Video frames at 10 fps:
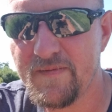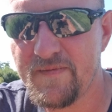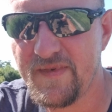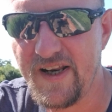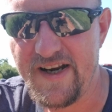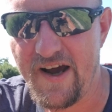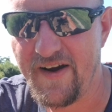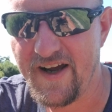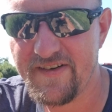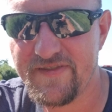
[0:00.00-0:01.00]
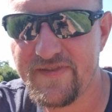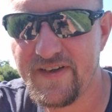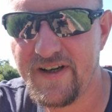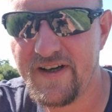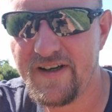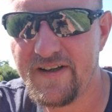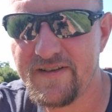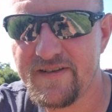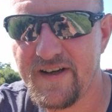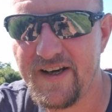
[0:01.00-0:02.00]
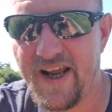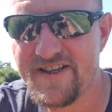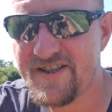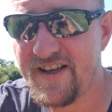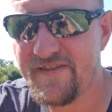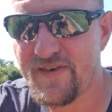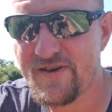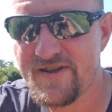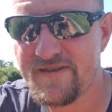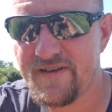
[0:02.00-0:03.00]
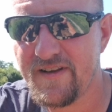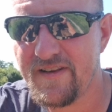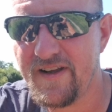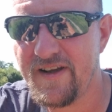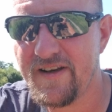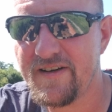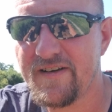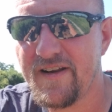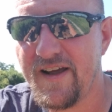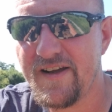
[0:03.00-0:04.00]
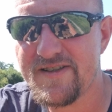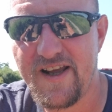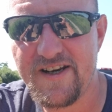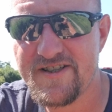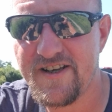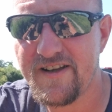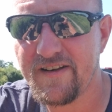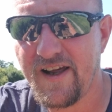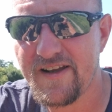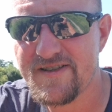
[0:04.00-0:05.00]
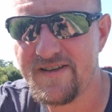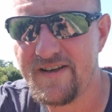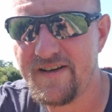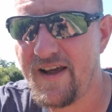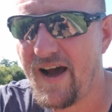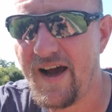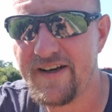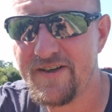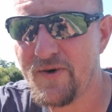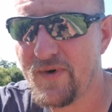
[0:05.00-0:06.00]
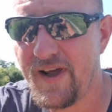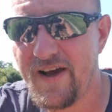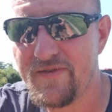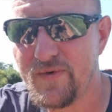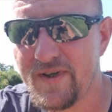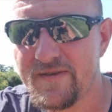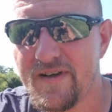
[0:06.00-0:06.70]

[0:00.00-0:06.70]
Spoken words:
They now have an HD version that has HD glass in it. I don't have one.